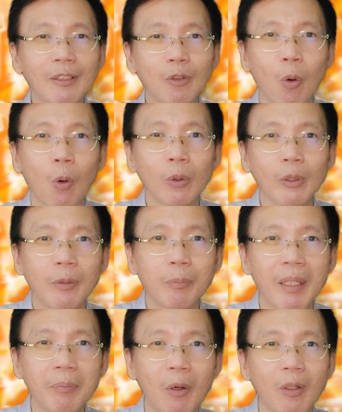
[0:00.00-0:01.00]
it to older
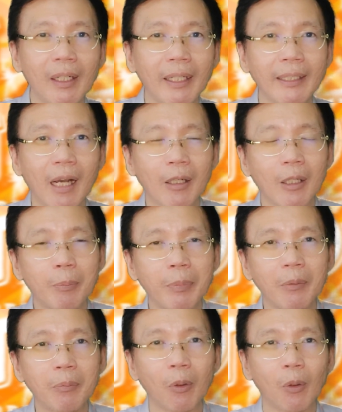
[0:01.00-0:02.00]
people, younger
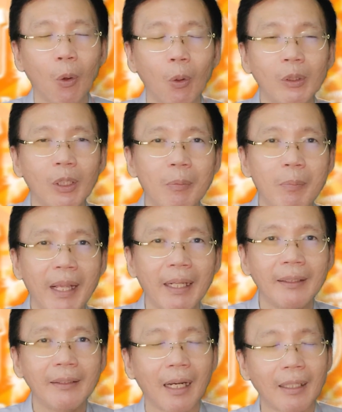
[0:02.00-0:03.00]
people, older
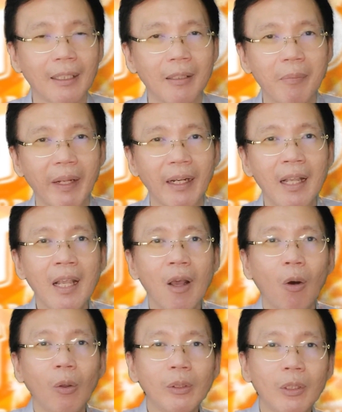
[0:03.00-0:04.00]
men, younger men,
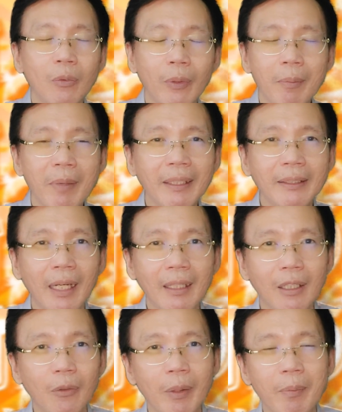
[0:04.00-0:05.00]
older women,
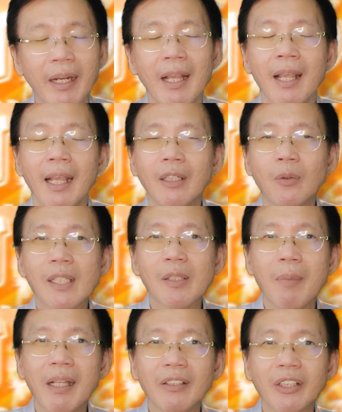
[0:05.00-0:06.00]
younger women. It
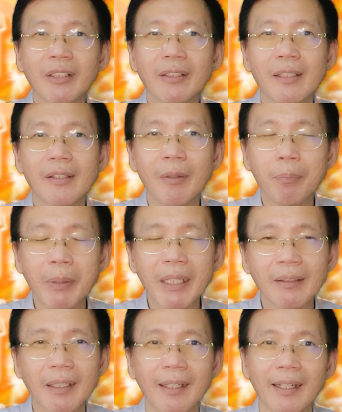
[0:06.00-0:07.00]
was mentioned
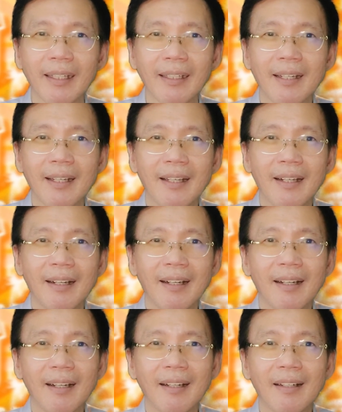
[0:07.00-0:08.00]
repeatedly,
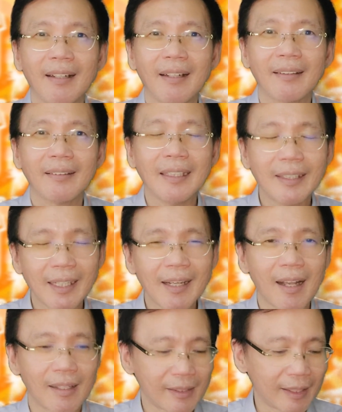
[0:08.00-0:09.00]
teaching
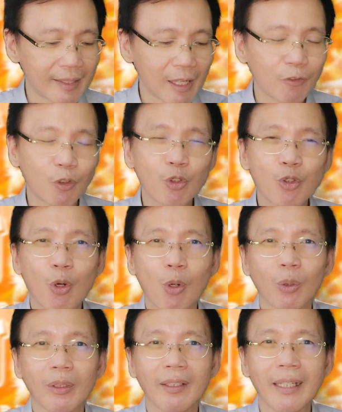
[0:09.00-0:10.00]
us that
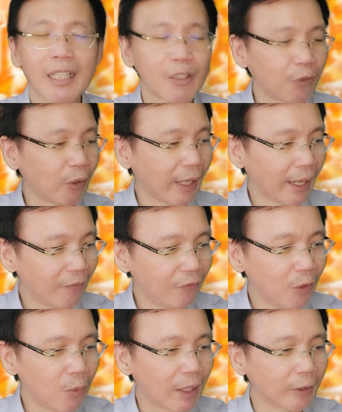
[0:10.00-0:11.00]
self-control is for
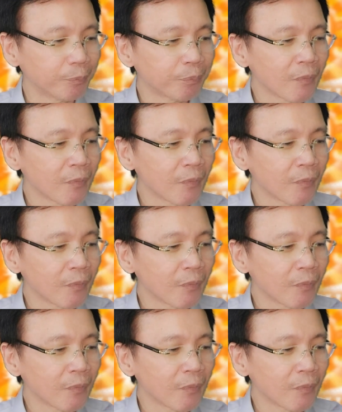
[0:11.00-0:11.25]
everyone.